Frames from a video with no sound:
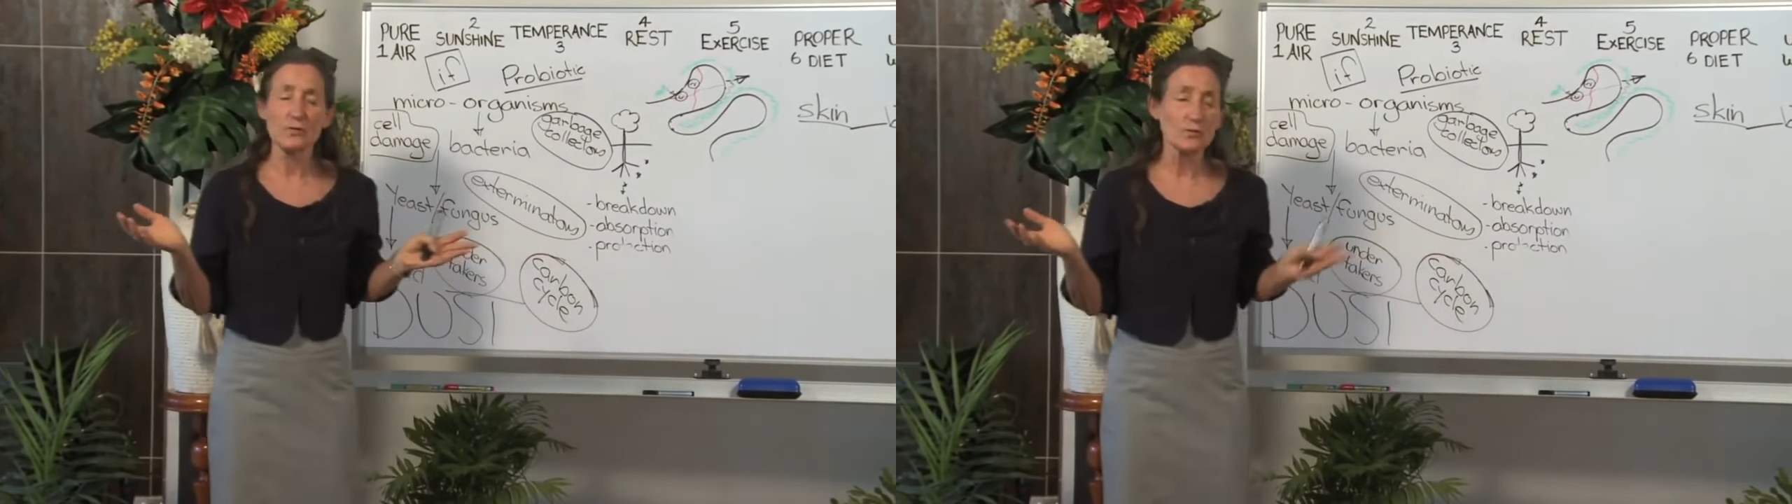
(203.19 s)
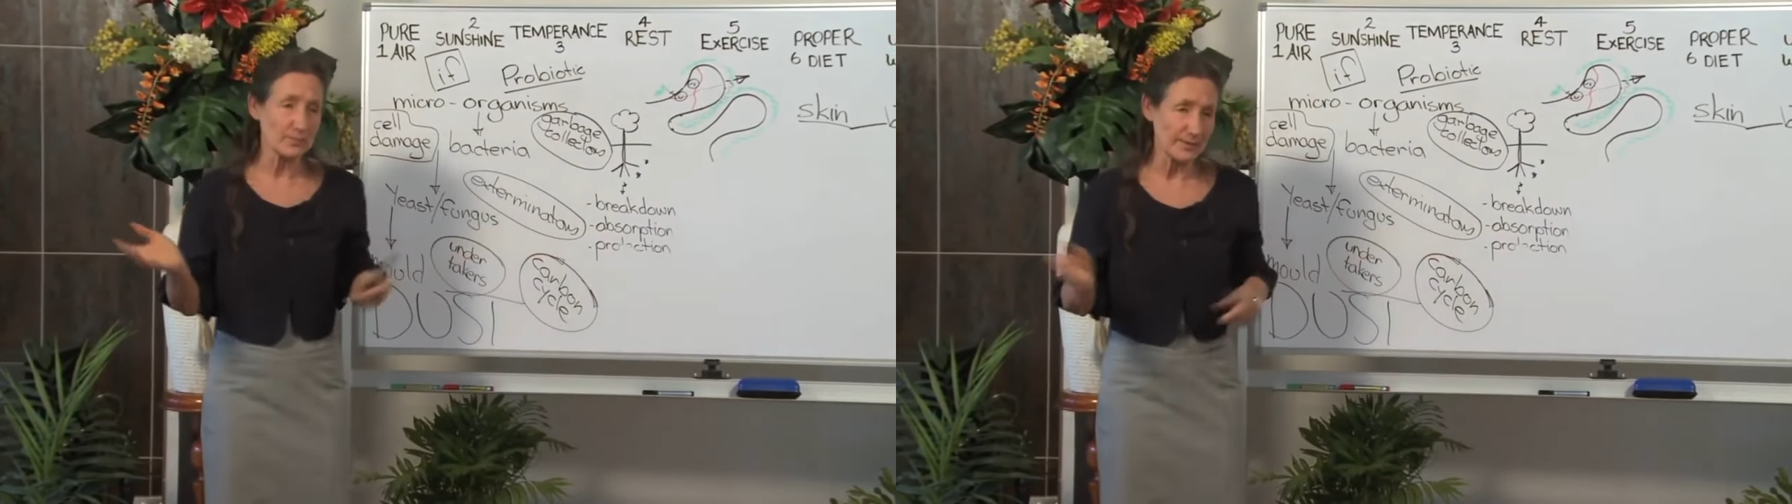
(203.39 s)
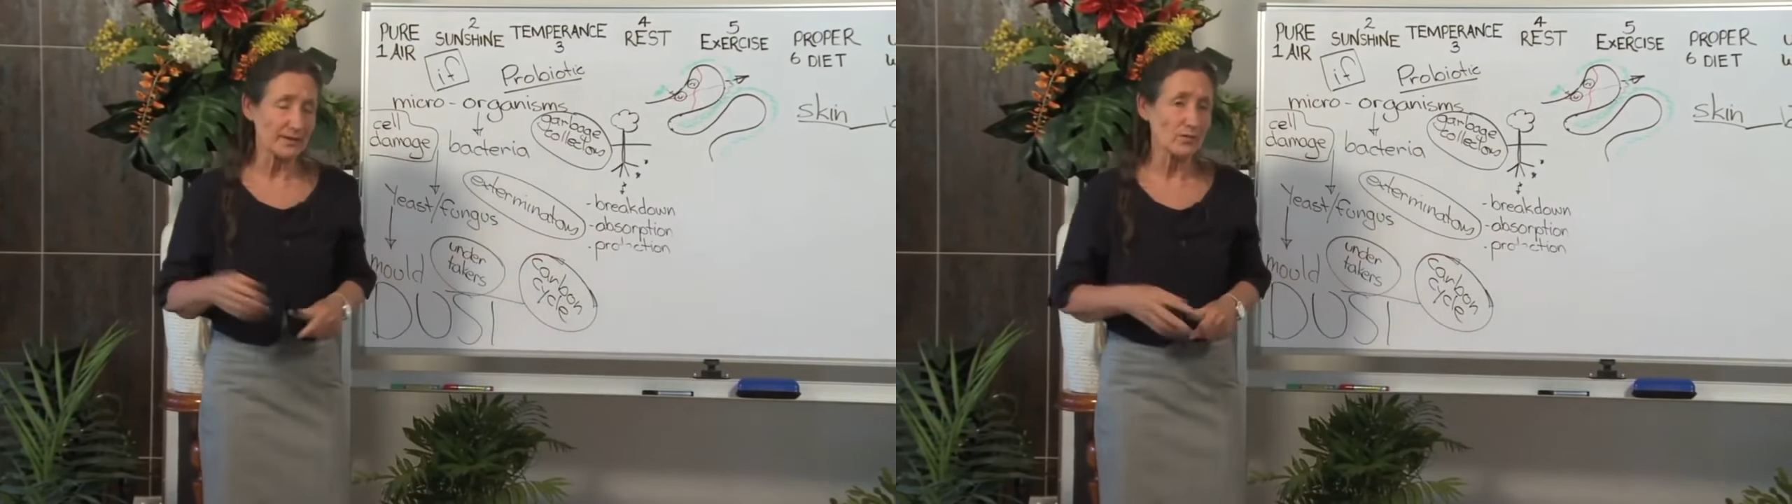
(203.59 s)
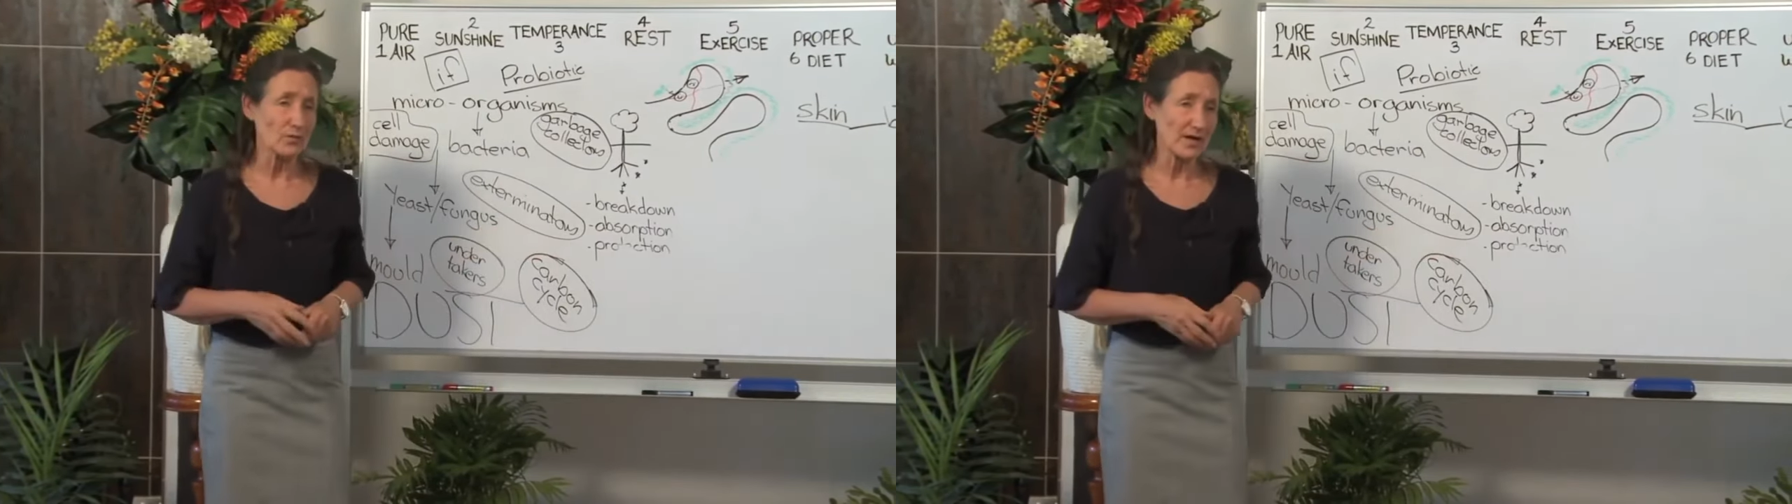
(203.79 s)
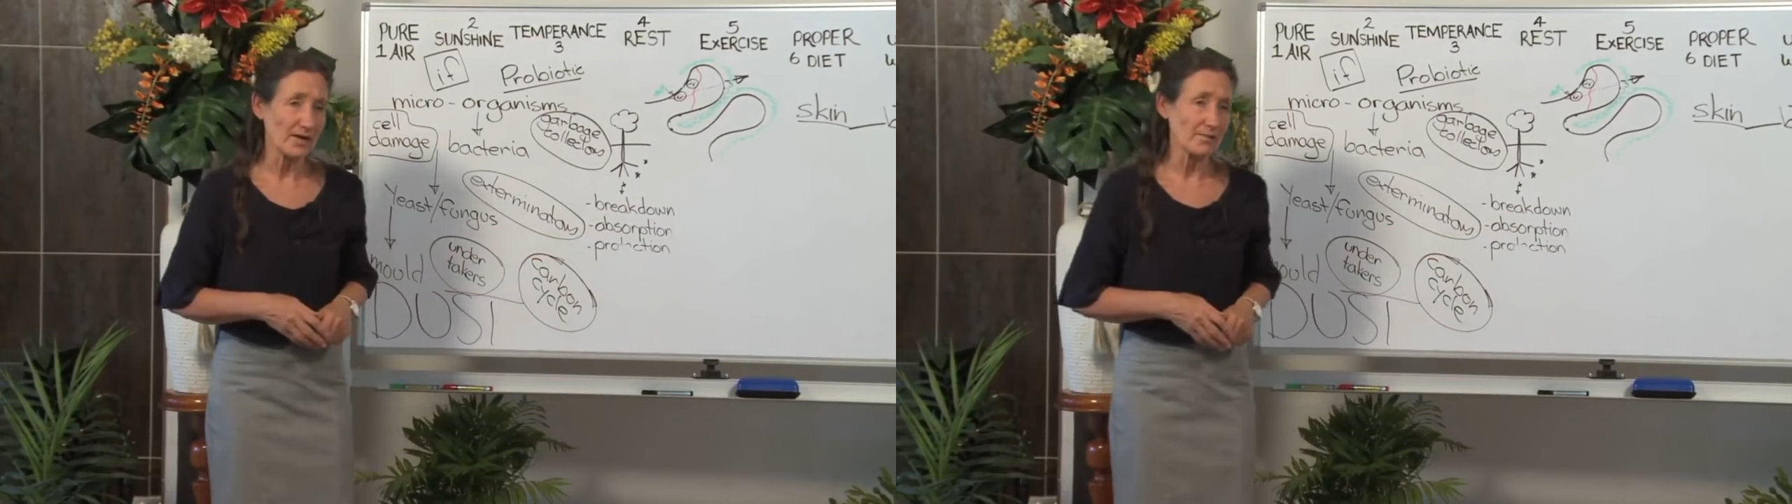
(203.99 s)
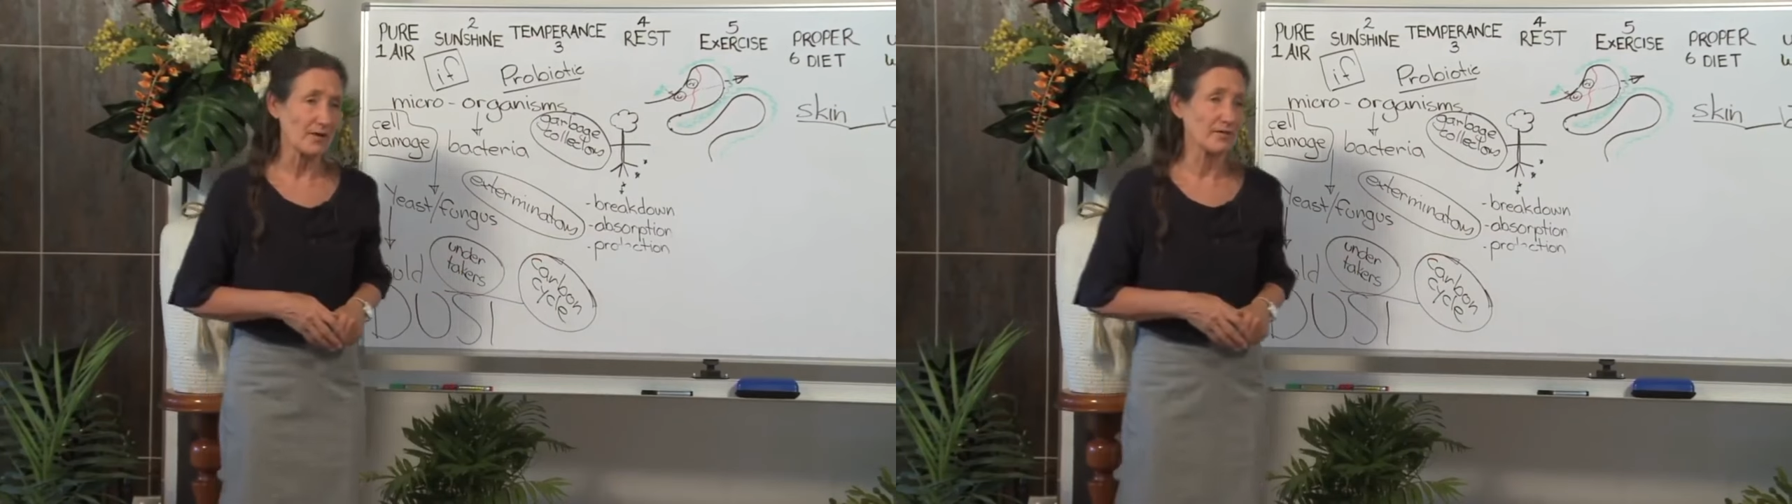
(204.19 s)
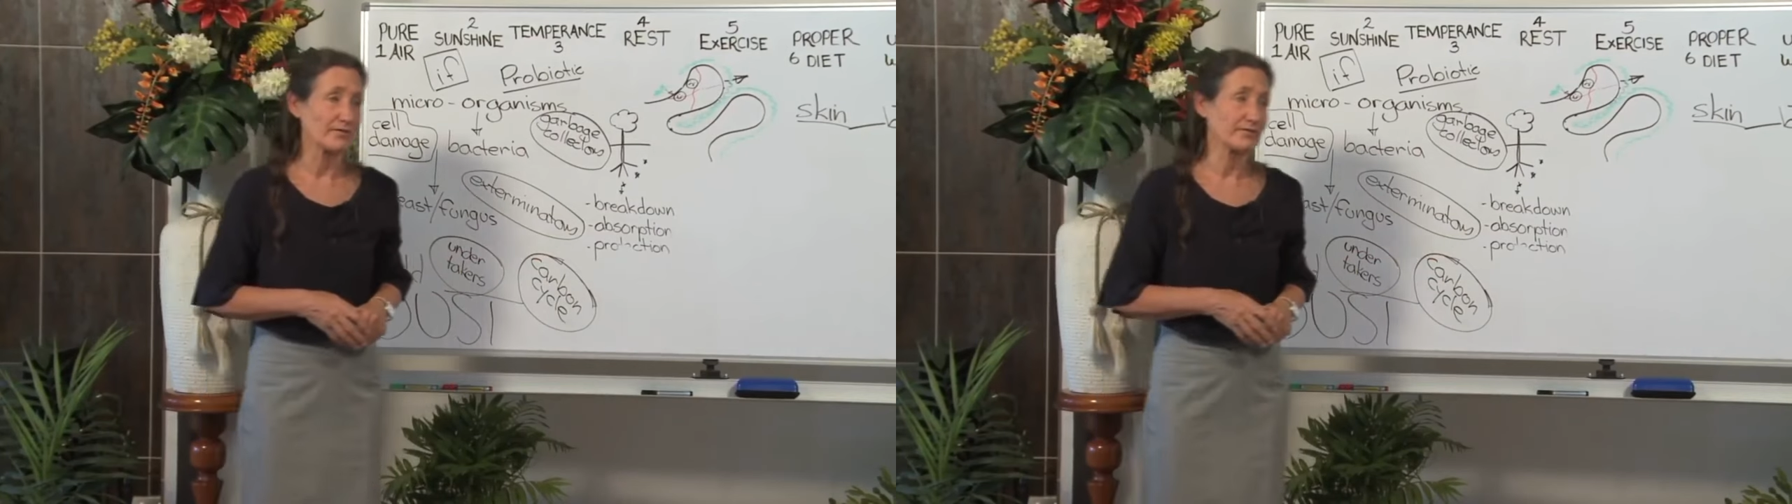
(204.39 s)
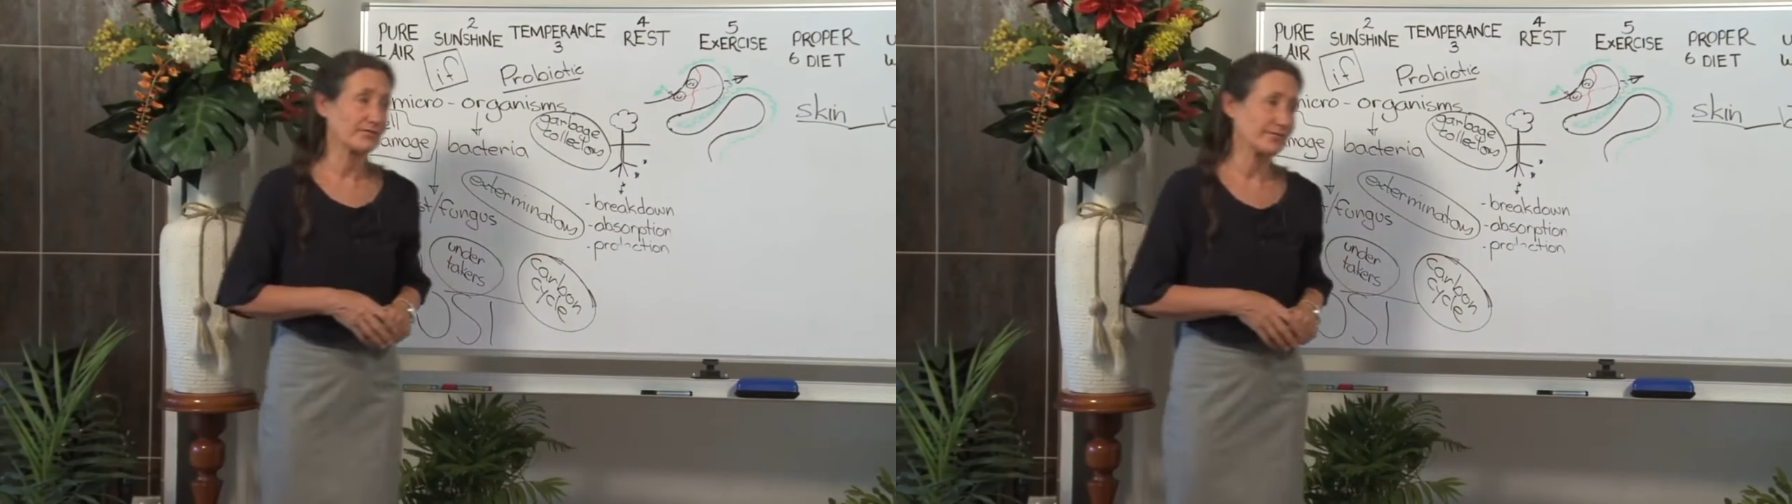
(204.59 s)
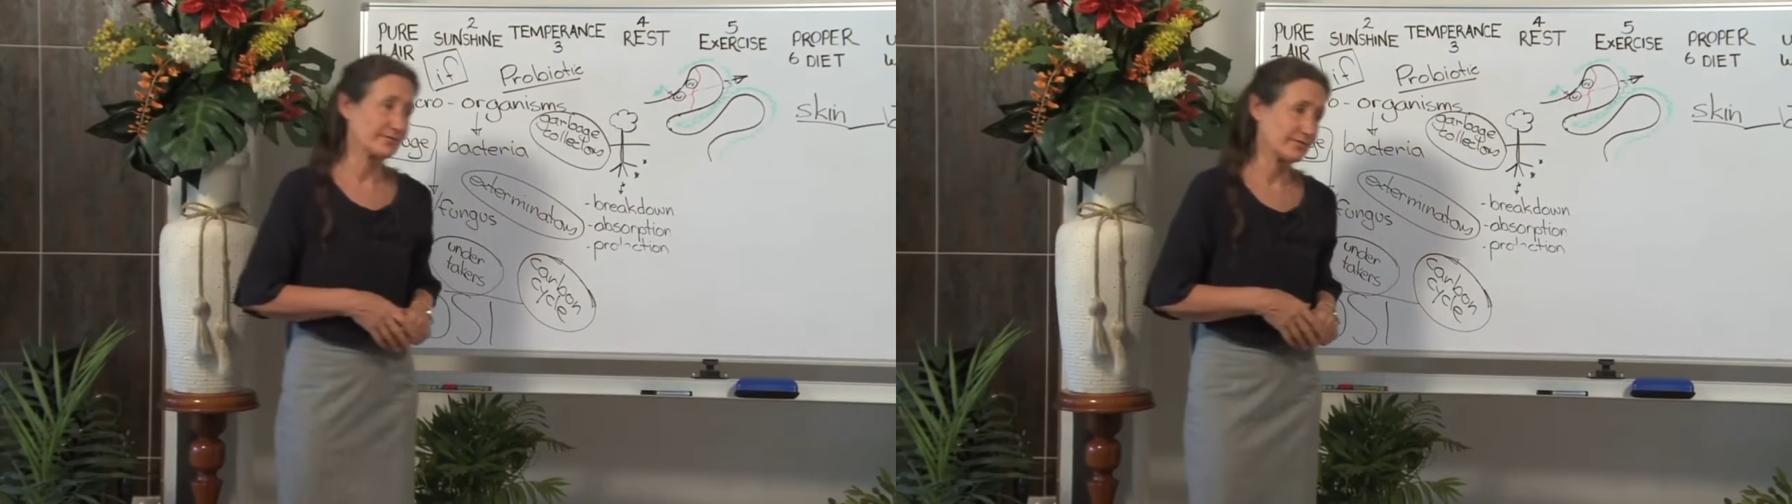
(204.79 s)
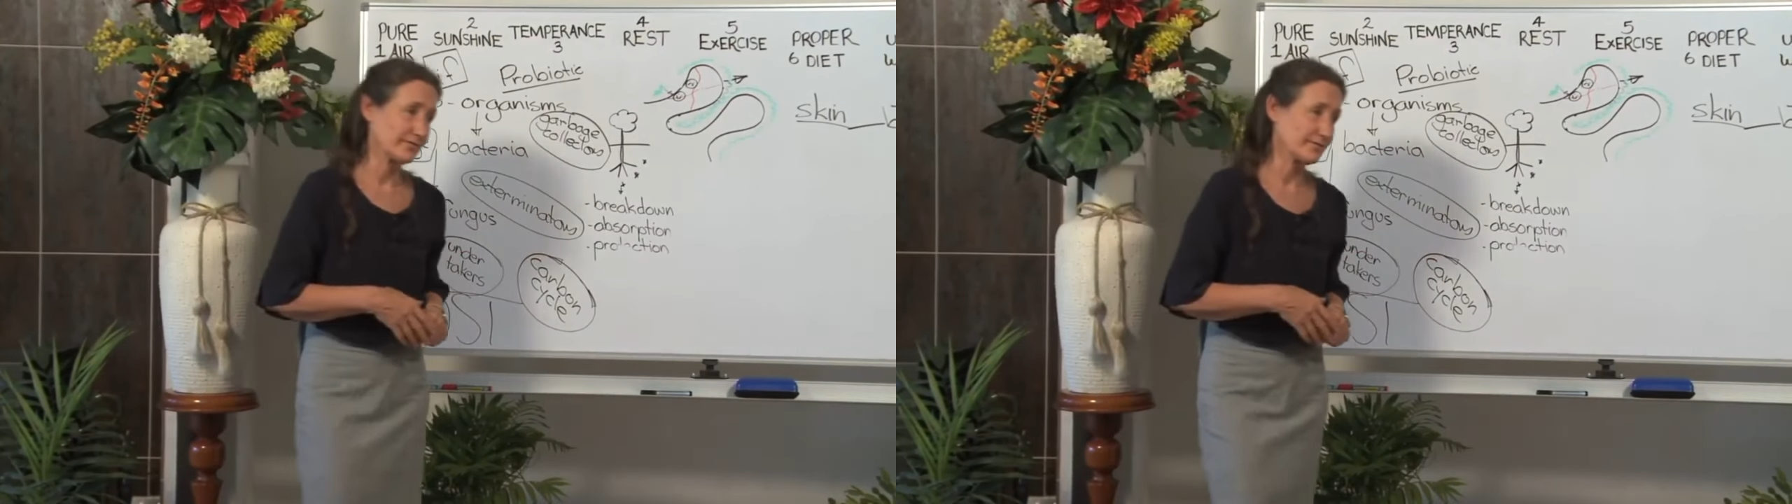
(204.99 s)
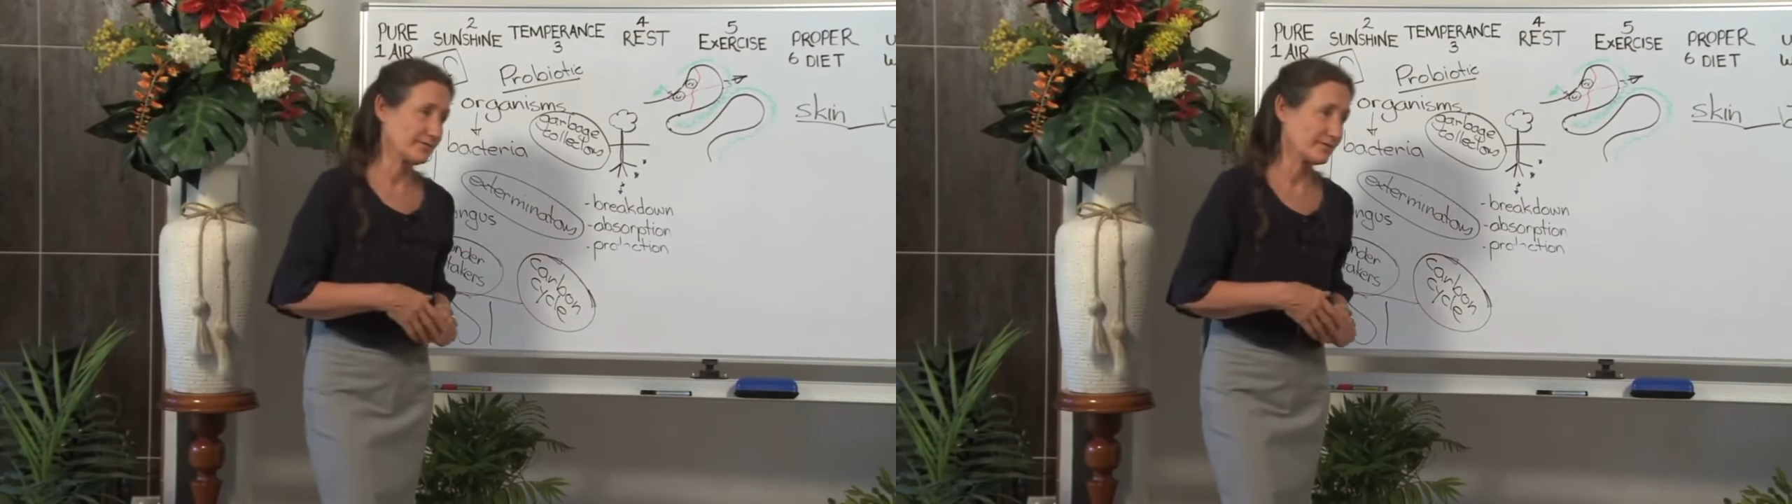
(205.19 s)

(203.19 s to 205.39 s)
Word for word: would be aware of